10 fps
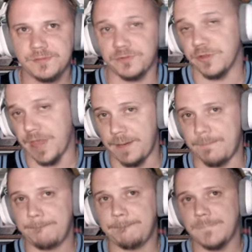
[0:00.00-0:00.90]
for
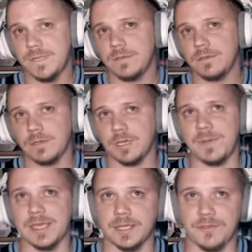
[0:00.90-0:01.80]
them. Gonna
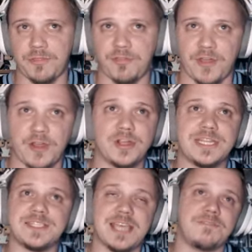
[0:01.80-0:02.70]
make it
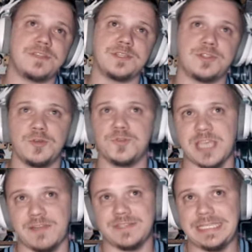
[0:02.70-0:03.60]

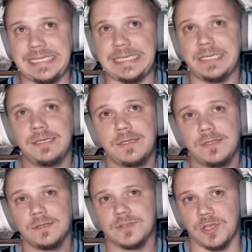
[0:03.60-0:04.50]
37-17,
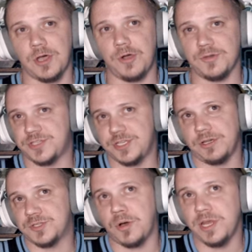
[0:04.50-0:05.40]
so
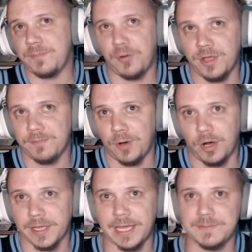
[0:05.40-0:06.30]
still a 20-point
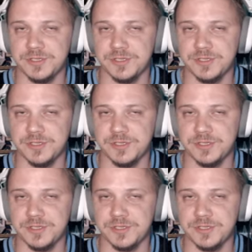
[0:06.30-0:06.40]
ball game.